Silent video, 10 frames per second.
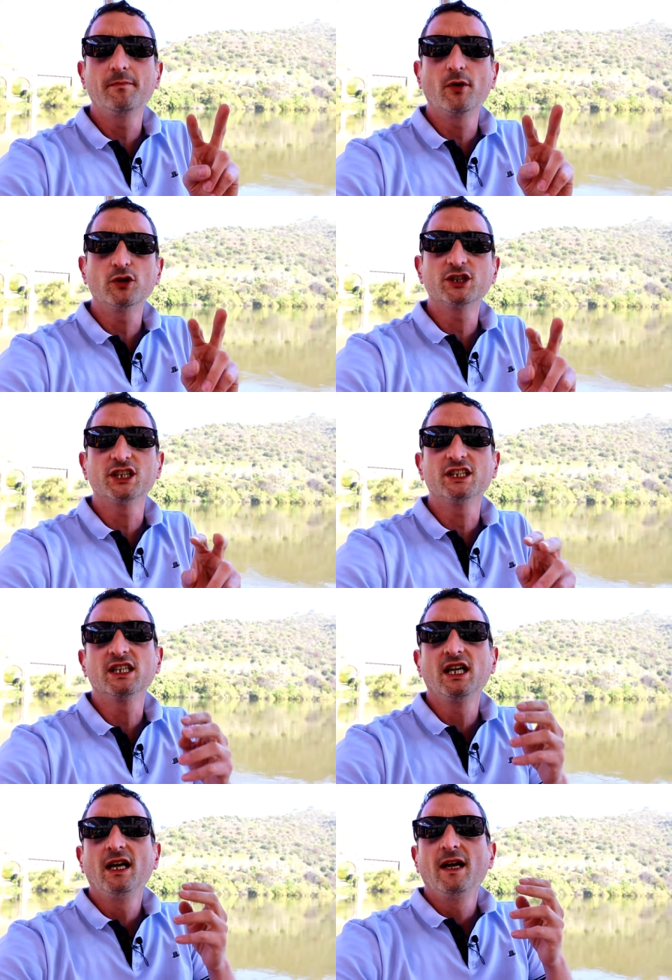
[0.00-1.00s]
important
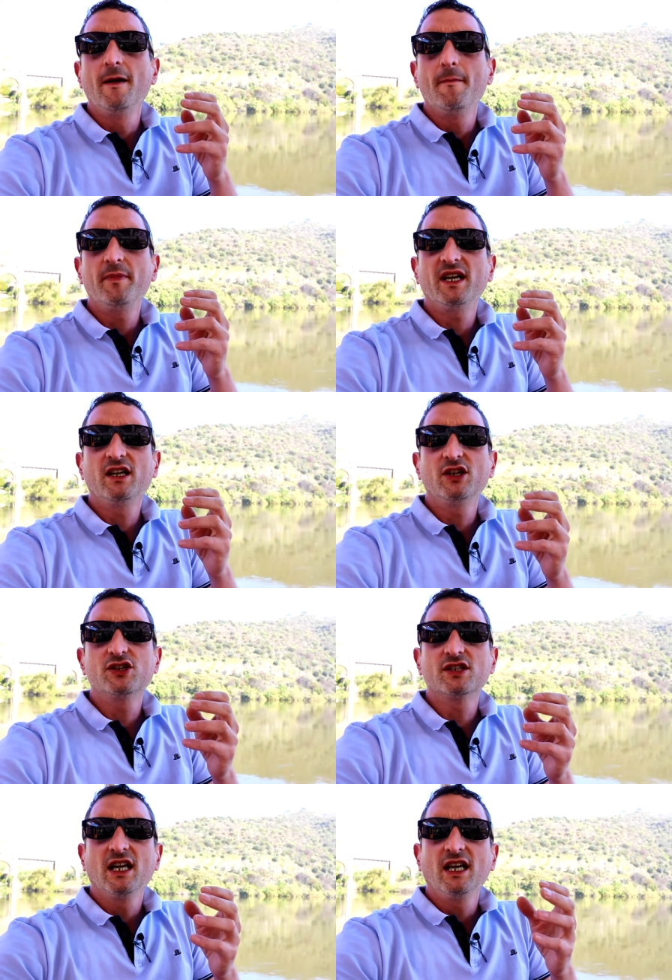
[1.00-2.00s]

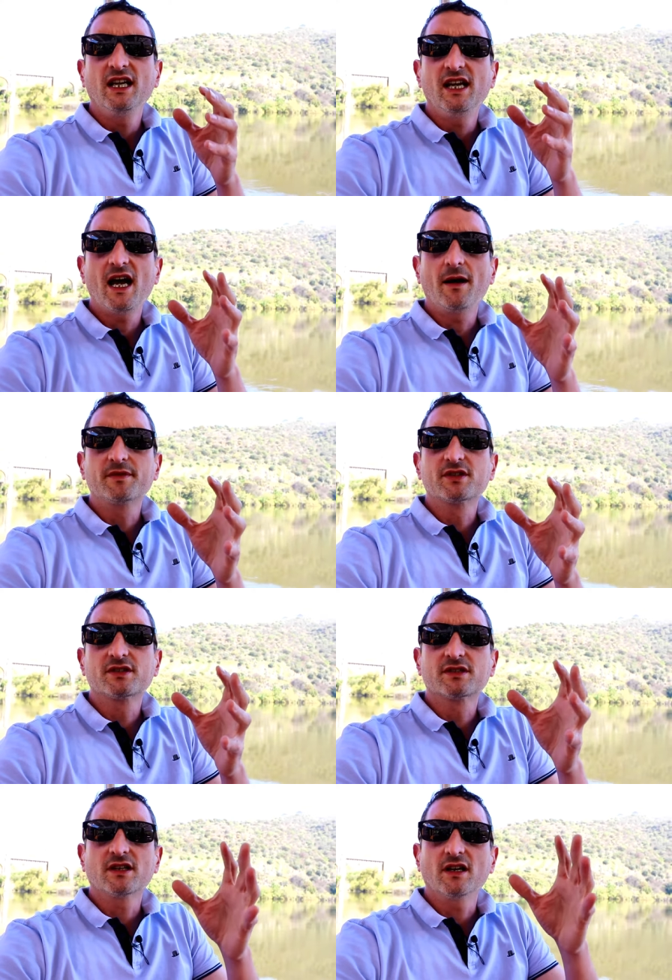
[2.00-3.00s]
because it
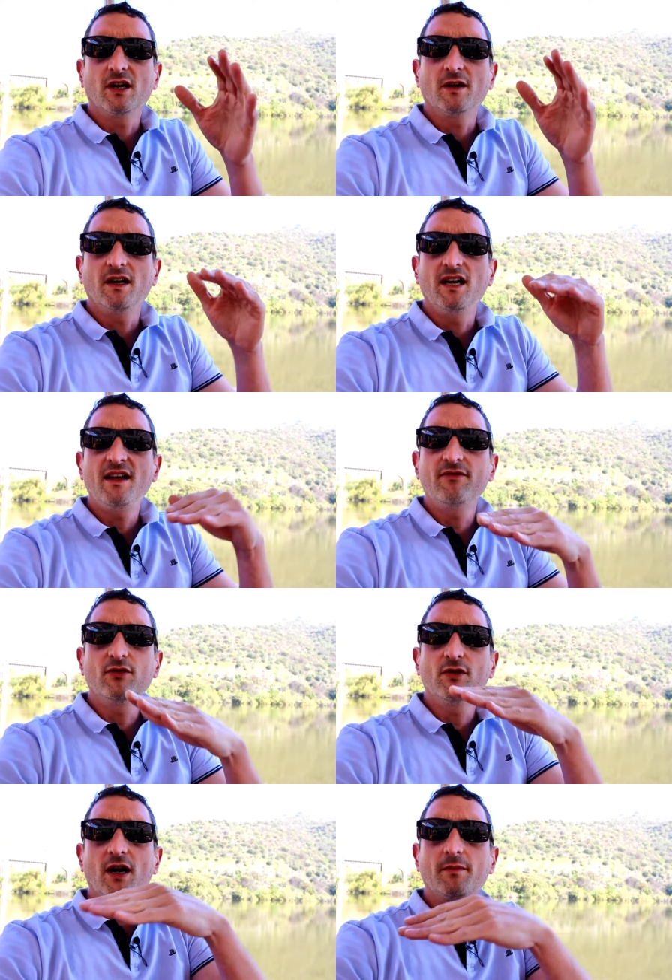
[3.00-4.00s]
helps uh,
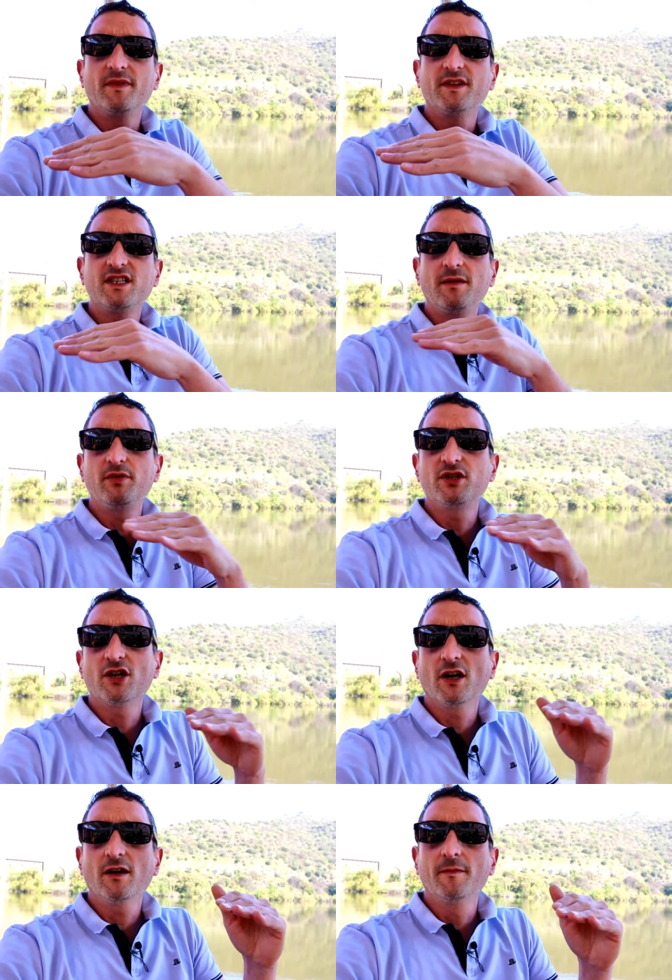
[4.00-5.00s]
level up the
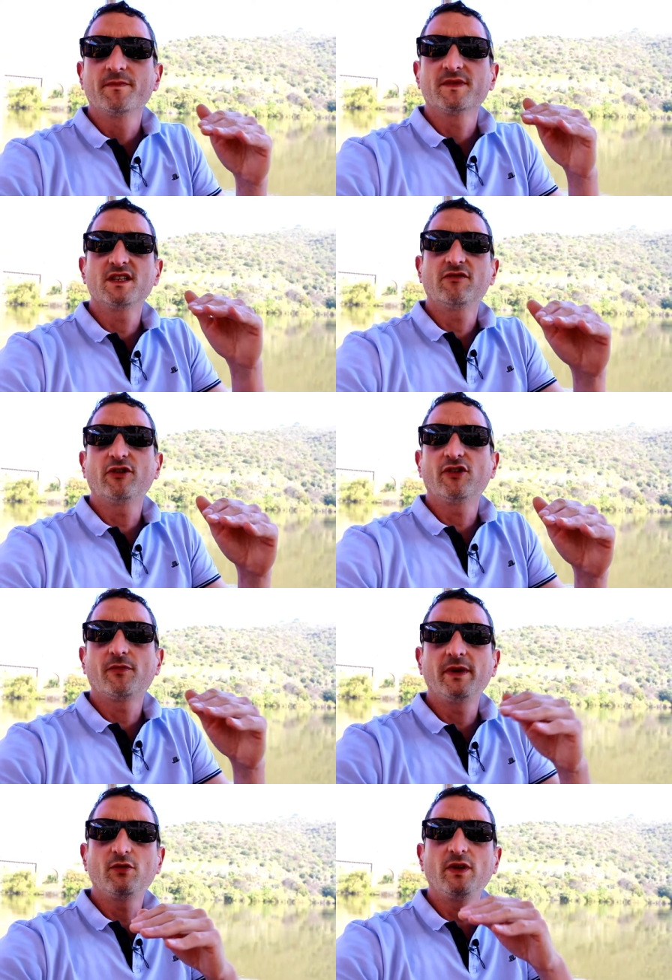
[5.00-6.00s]
temperature
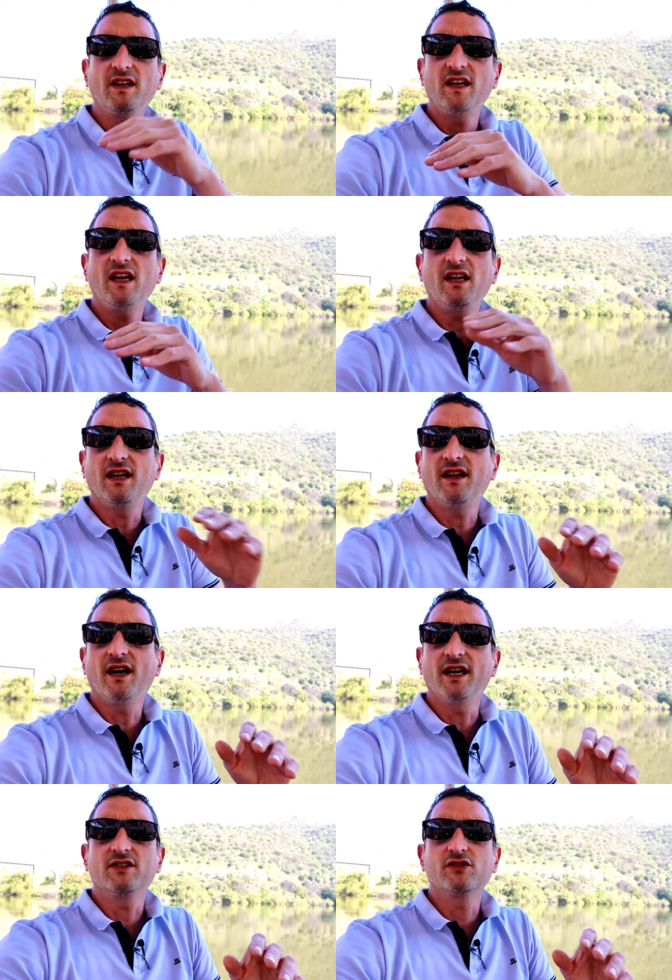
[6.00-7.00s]
difference between day and
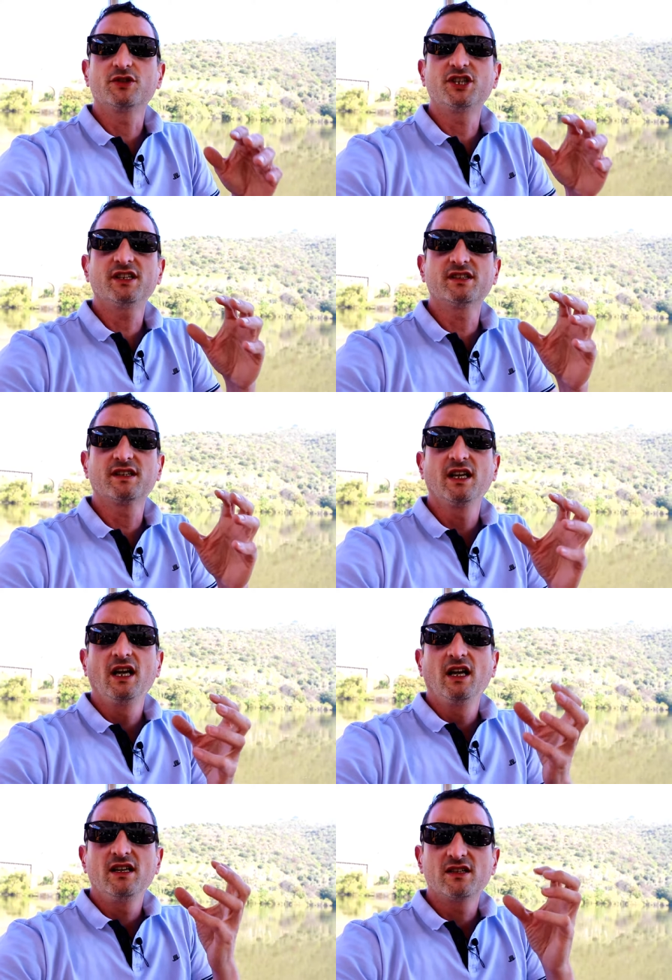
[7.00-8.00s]
night. So schist
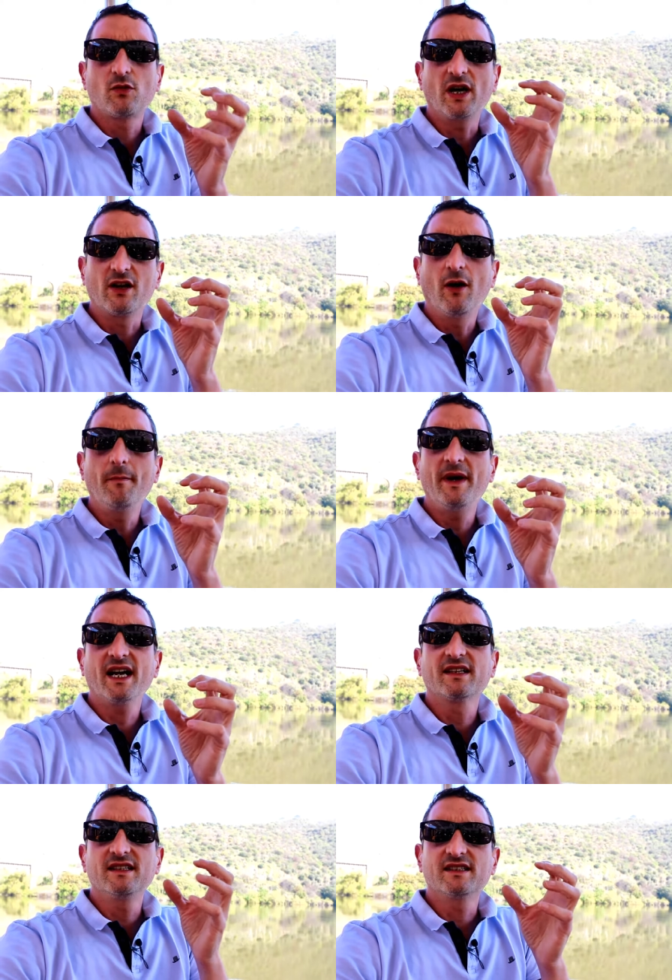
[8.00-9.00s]
is quite
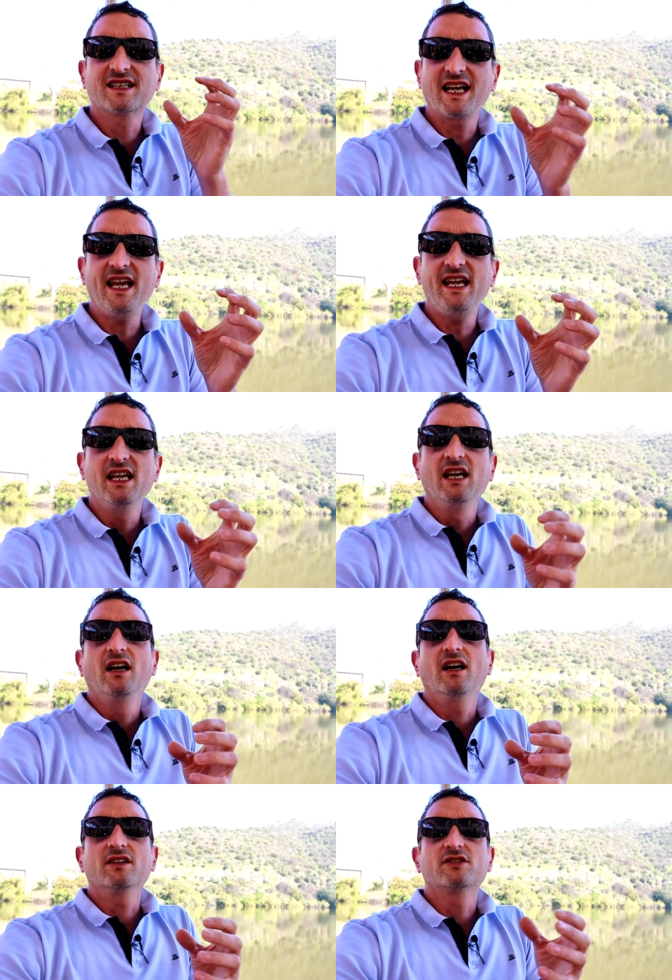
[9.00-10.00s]
compact, it's clay,
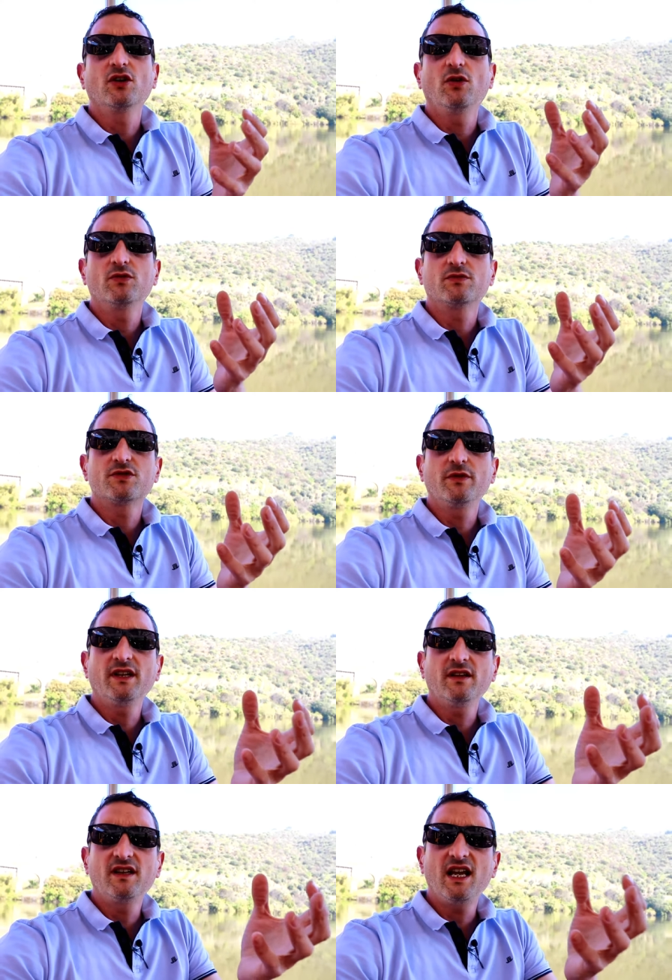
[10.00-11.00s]
uh, so
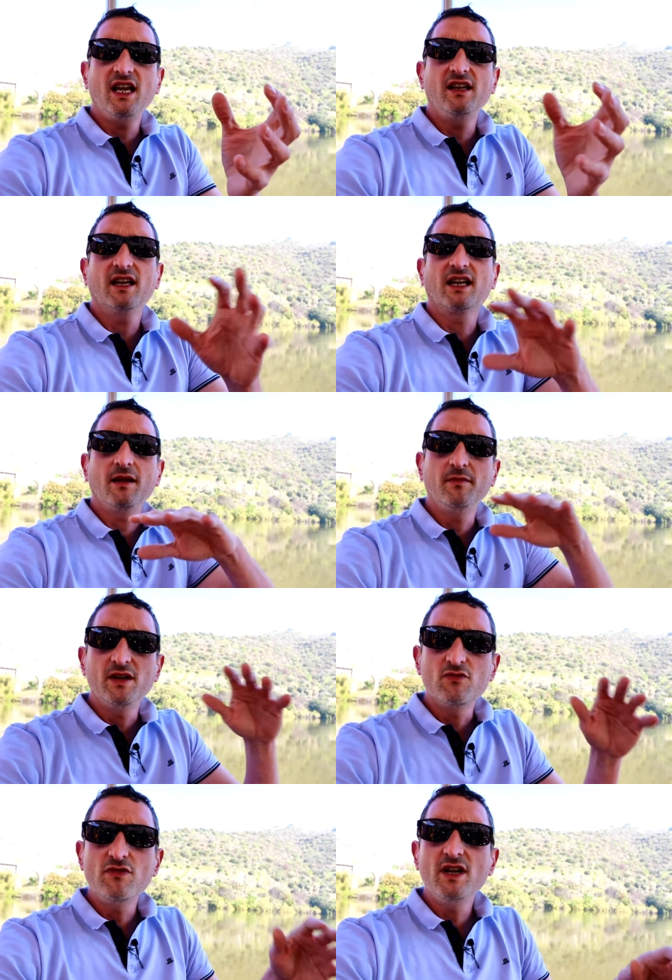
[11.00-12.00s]
during the day that can
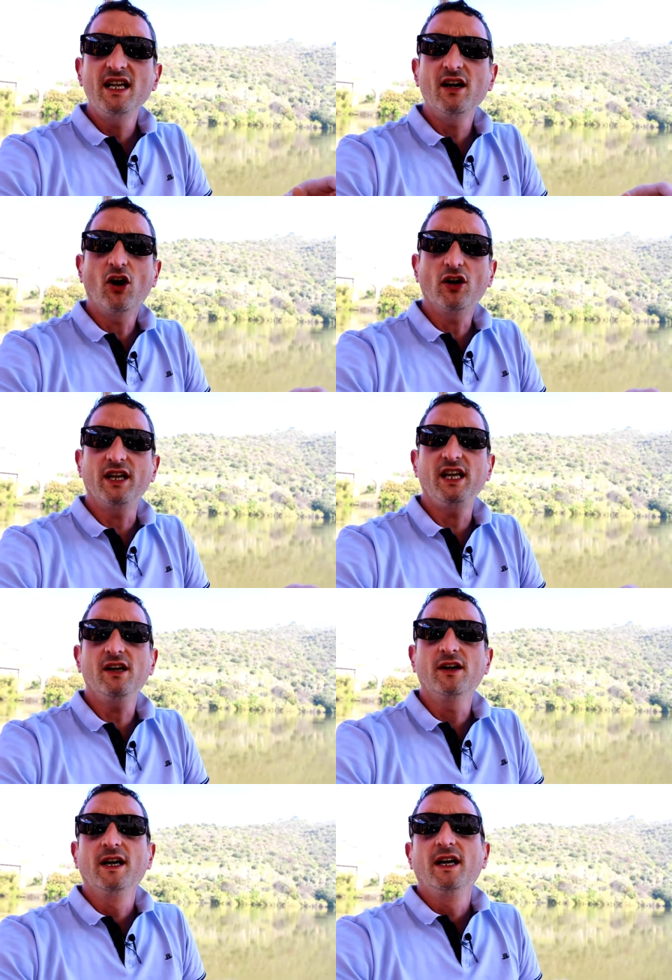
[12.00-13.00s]
be really hot
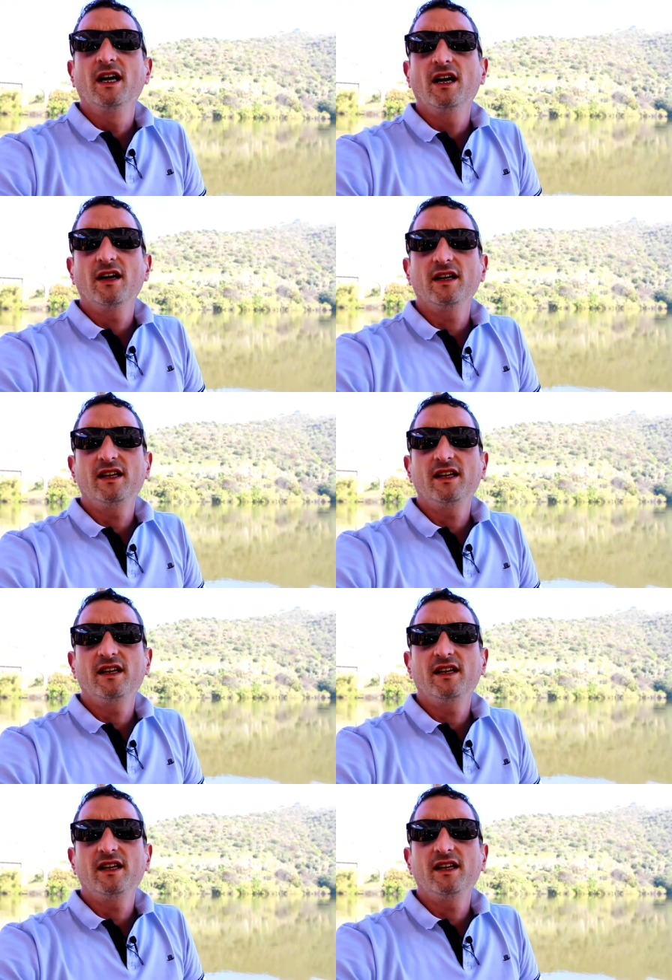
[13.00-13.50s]
here uh,